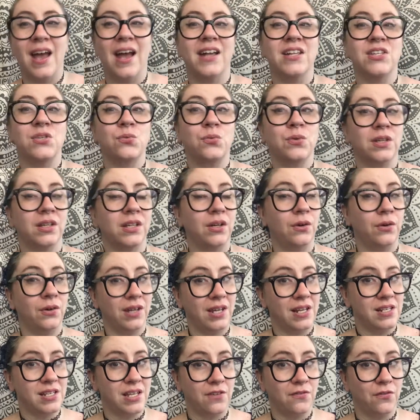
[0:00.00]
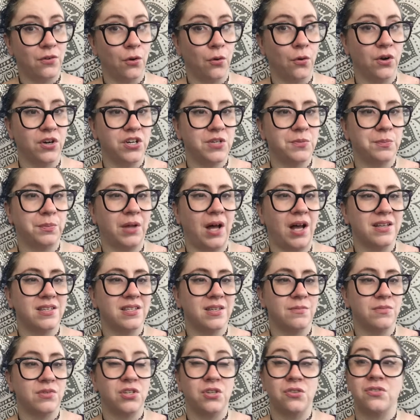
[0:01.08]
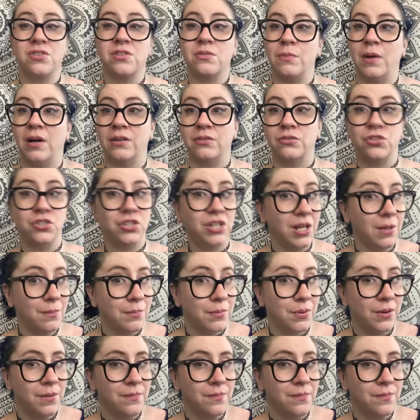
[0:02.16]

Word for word: It's really easy for Orange Blossom to smell cheap.